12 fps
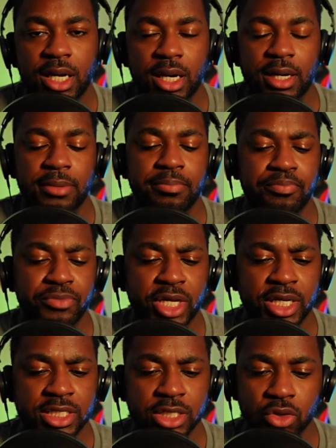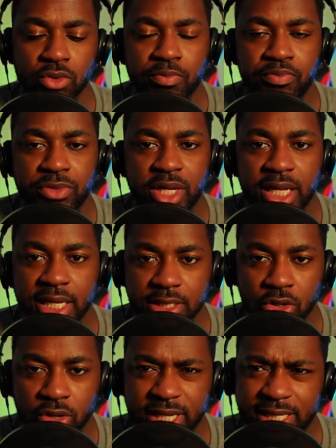Um, so let's
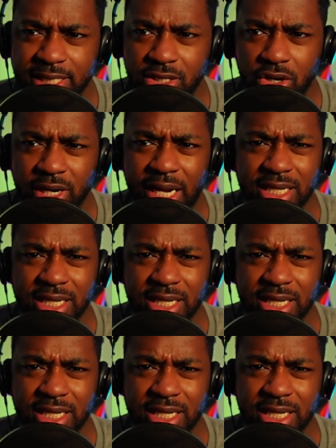go ahead and get started.